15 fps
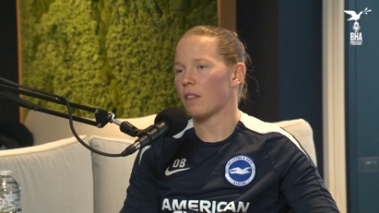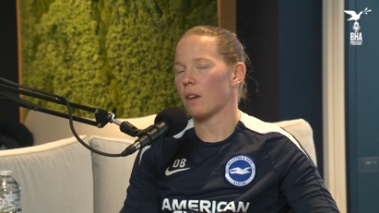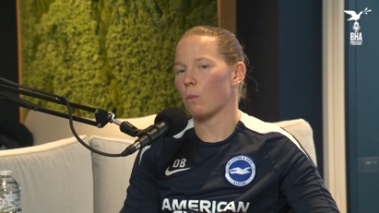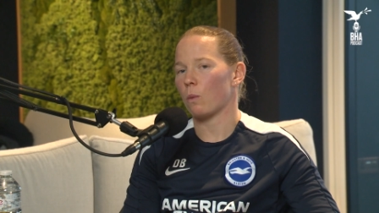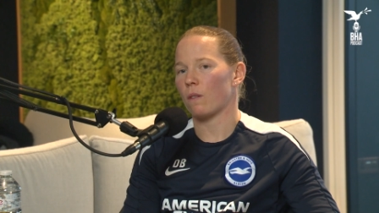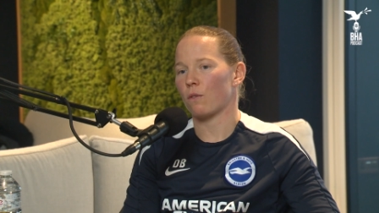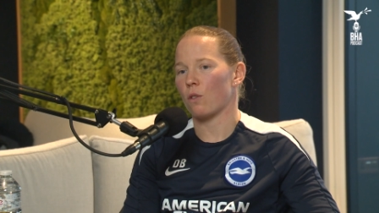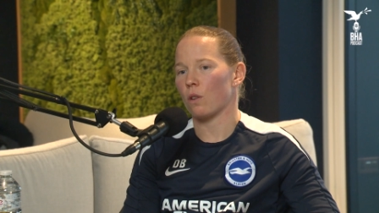I
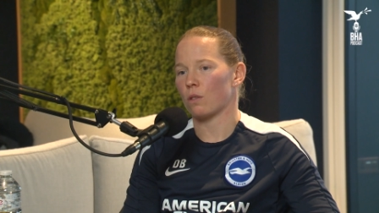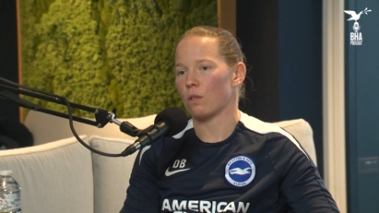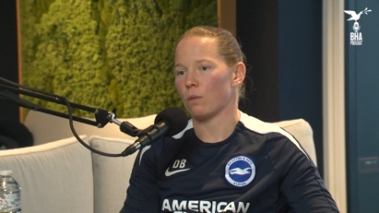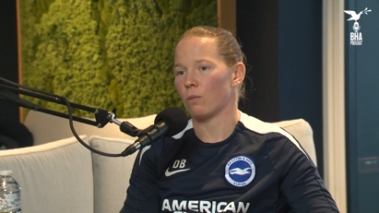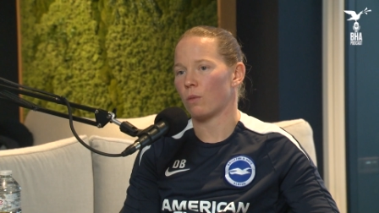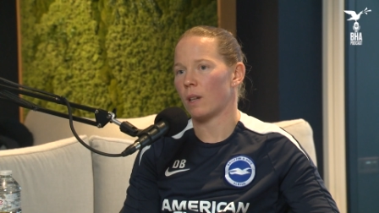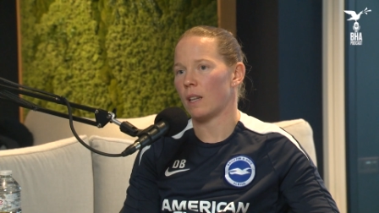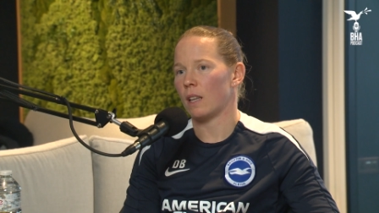think we've got
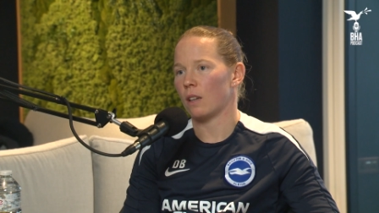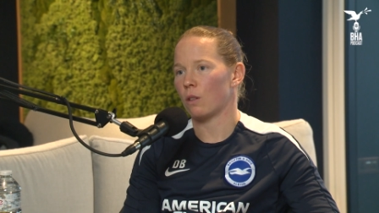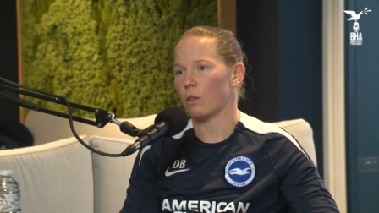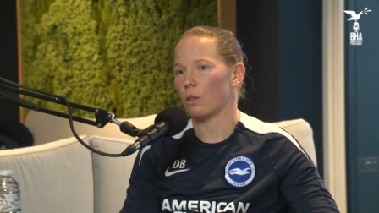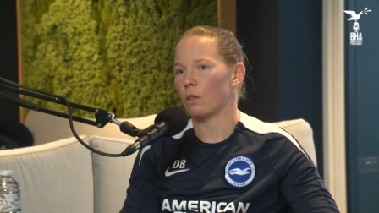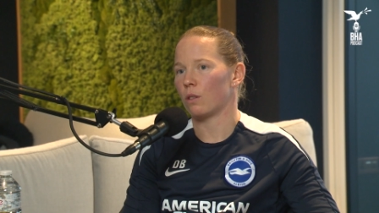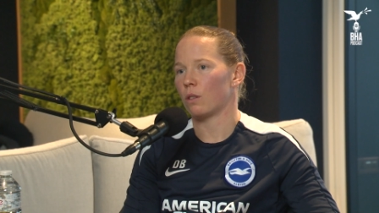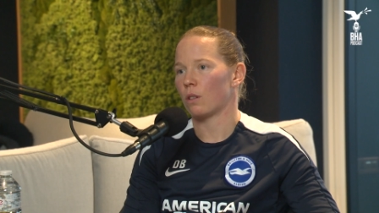some really
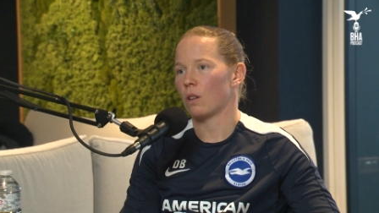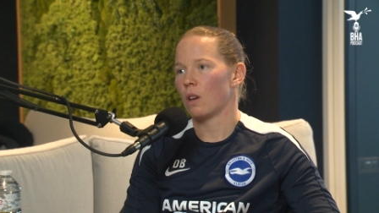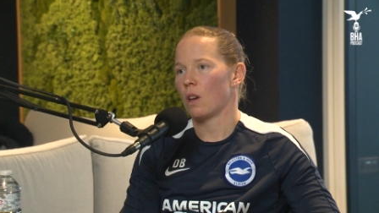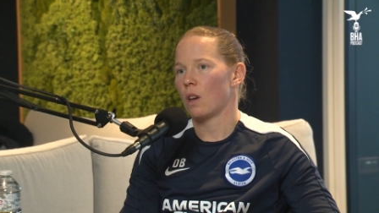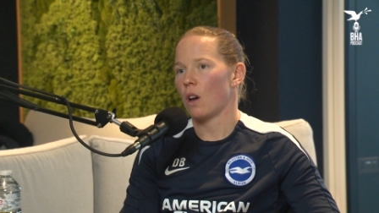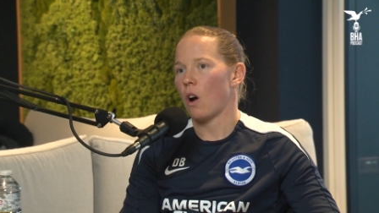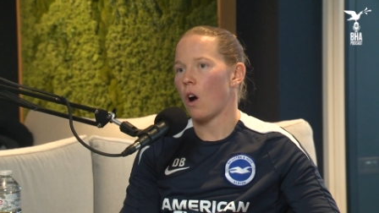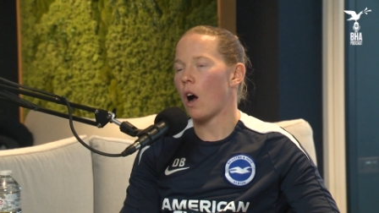good
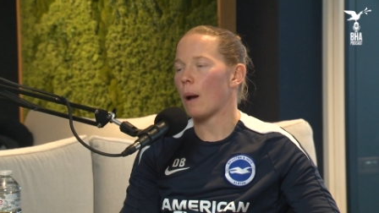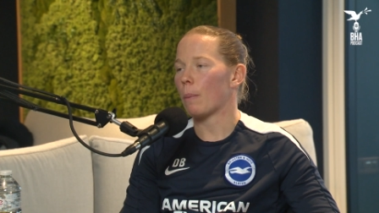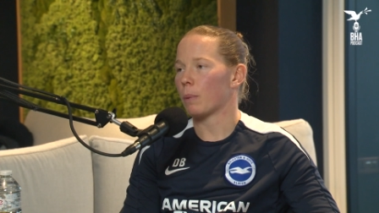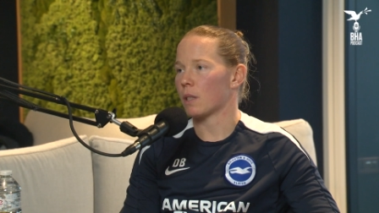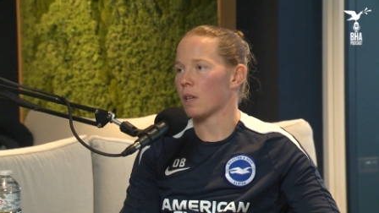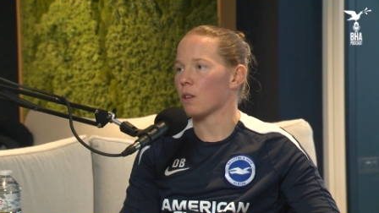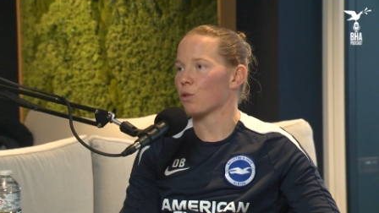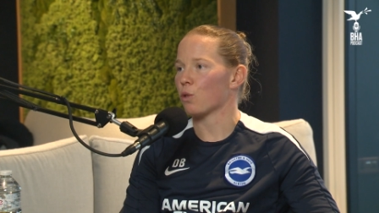high
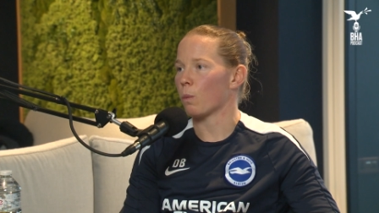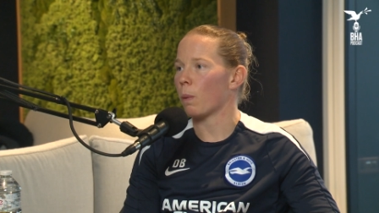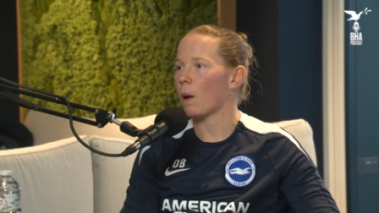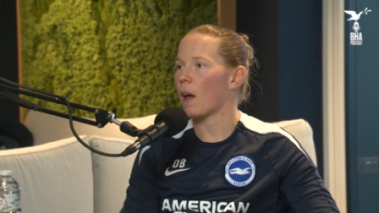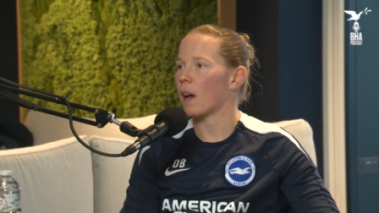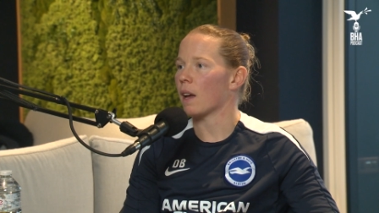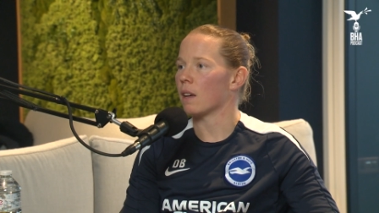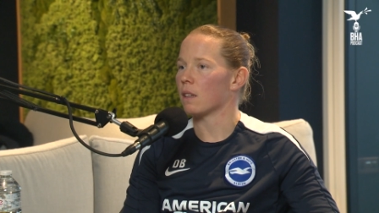potential
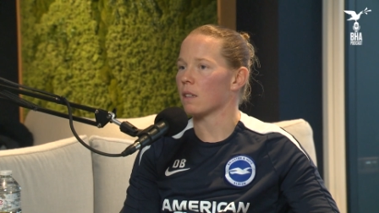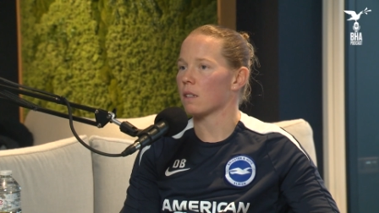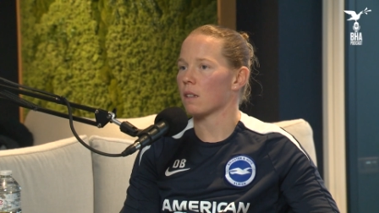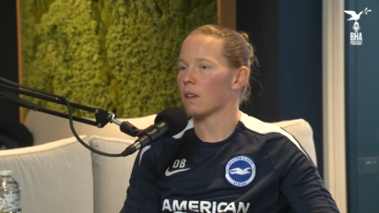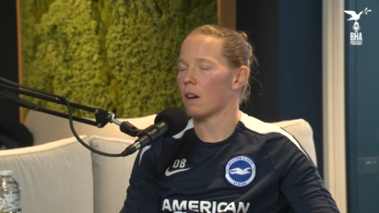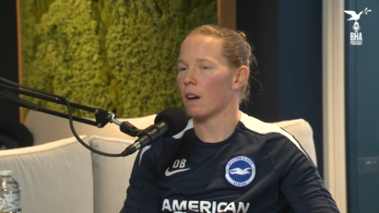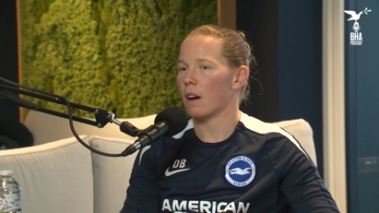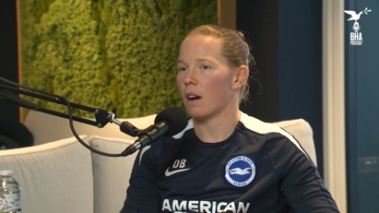players.